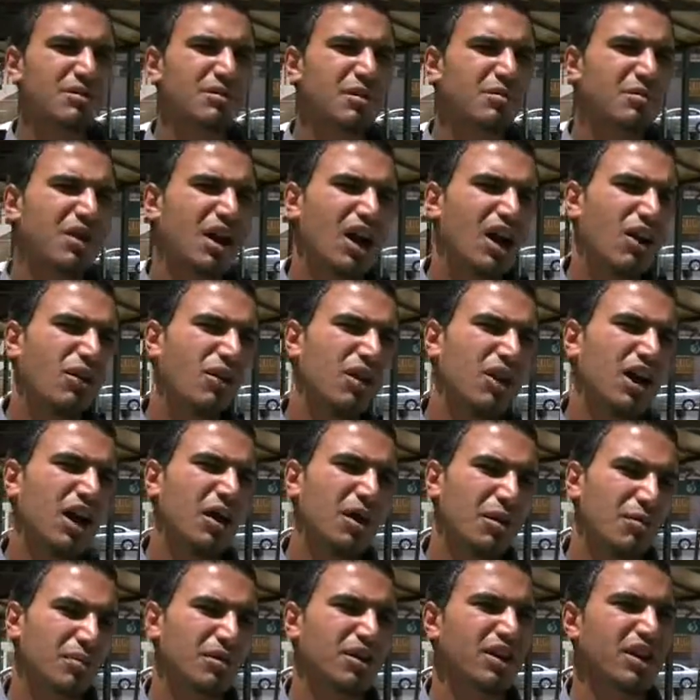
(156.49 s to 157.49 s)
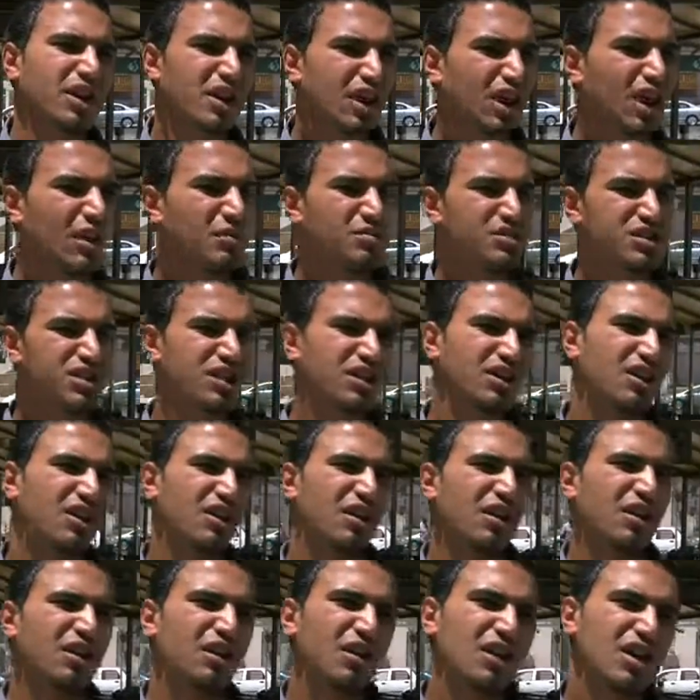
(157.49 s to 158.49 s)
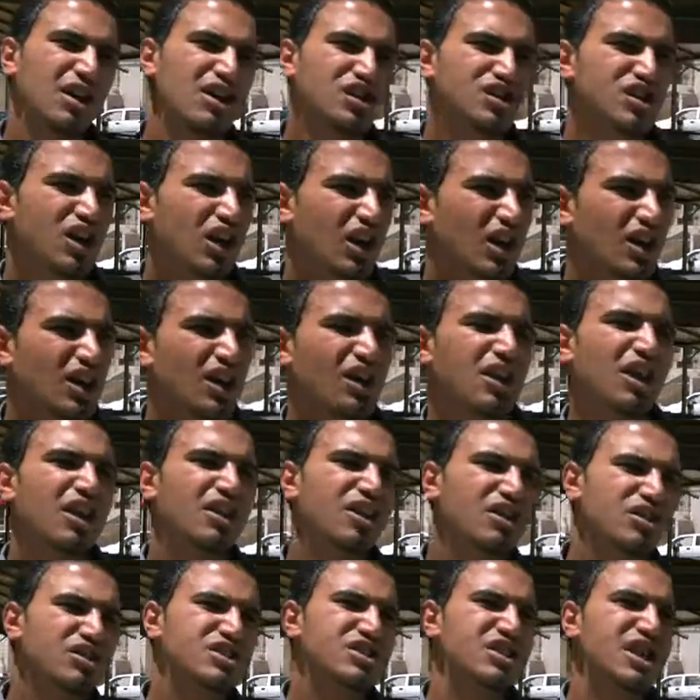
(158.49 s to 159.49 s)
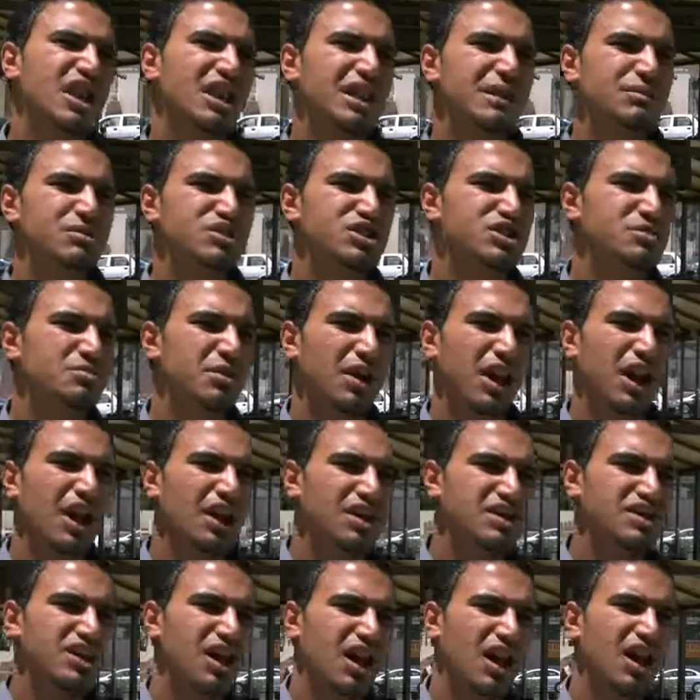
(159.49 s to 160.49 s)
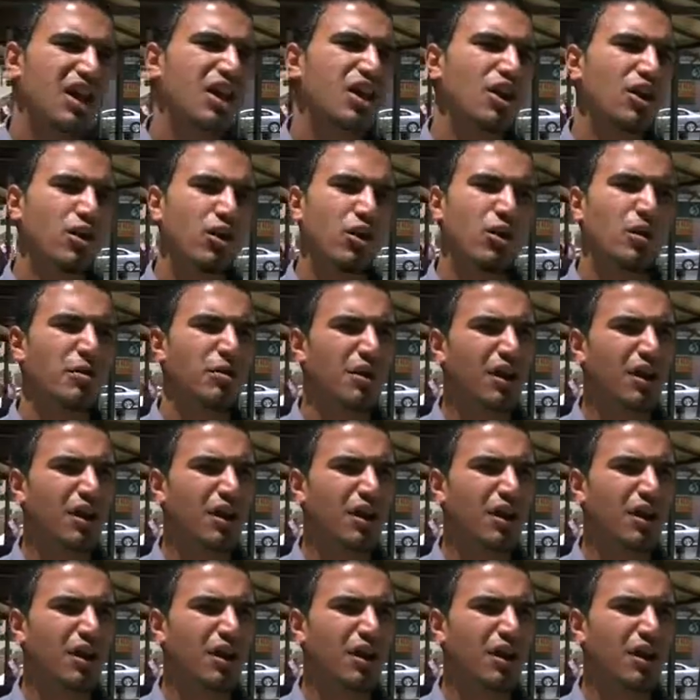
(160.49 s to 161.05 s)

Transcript: So you'll end up paying an extra 50 or $60 just for recharge cards.